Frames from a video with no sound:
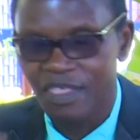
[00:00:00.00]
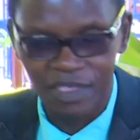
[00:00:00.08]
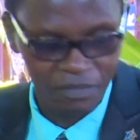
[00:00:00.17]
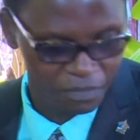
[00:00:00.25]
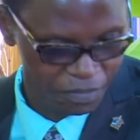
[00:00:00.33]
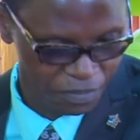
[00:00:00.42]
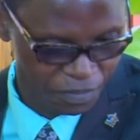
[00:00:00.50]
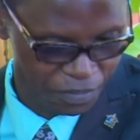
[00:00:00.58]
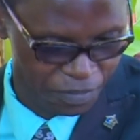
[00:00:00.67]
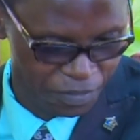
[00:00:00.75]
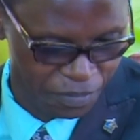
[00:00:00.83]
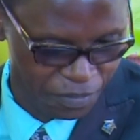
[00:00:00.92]
There in
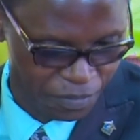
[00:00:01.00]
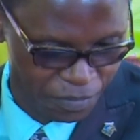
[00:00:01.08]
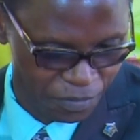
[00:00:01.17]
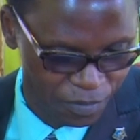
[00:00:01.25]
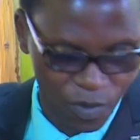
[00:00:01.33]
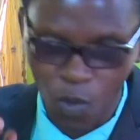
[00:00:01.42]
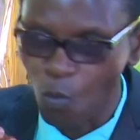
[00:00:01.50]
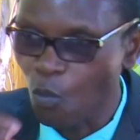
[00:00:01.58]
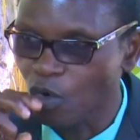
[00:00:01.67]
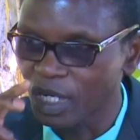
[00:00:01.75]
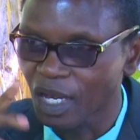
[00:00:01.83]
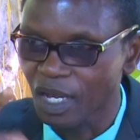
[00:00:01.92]
Kenyatta
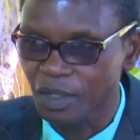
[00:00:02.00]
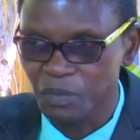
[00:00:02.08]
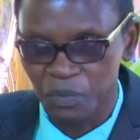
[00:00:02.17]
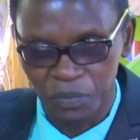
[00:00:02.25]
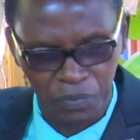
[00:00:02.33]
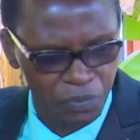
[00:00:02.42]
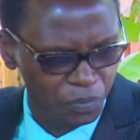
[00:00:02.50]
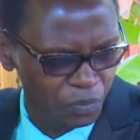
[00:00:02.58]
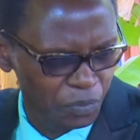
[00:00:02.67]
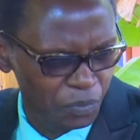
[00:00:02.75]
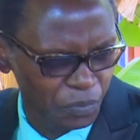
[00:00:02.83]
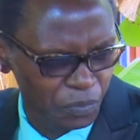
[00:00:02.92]
Hospital,
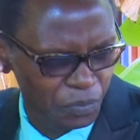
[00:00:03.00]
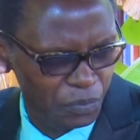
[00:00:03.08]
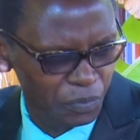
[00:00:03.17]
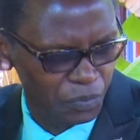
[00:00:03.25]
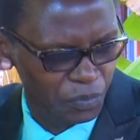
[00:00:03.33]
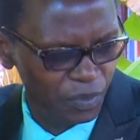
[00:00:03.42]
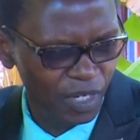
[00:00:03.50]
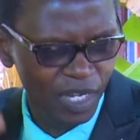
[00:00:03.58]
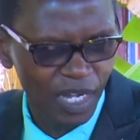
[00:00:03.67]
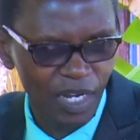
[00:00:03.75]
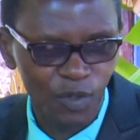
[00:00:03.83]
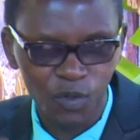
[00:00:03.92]
I was
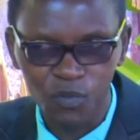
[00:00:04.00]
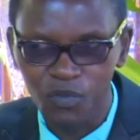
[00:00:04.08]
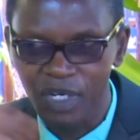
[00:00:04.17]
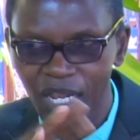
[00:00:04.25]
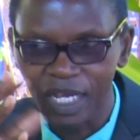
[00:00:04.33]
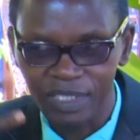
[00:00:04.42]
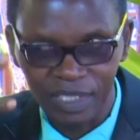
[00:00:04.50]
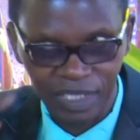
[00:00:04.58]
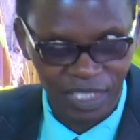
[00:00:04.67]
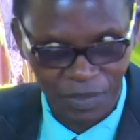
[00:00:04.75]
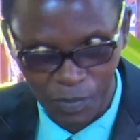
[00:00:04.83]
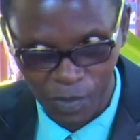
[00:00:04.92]
injected some water
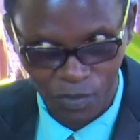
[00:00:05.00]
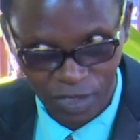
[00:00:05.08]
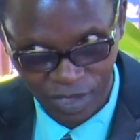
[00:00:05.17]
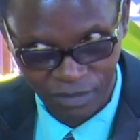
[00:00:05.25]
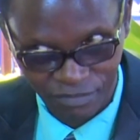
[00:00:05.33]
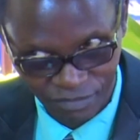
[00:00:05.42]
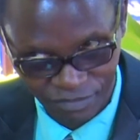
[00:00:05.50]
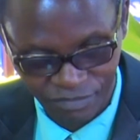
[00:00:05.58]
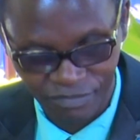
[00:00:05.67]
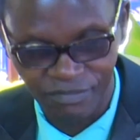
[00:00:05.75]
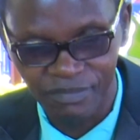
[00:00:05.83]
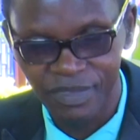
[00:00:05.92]

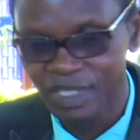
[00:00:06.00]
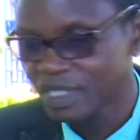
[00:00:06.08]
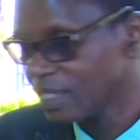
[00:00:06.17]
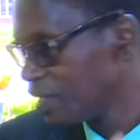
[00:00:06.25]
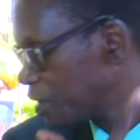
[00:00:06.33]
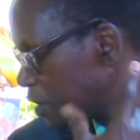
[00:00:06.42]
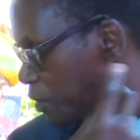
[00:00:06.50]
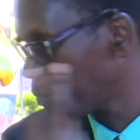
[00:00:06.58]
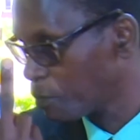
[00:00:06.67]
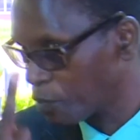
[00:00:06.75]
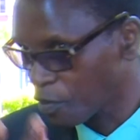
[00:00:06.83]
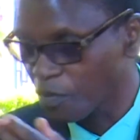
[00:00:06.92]
and removed
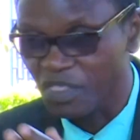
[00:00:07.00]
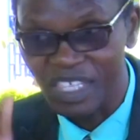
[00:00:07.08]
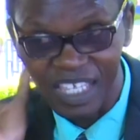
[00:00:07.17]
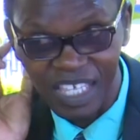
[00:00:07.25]
some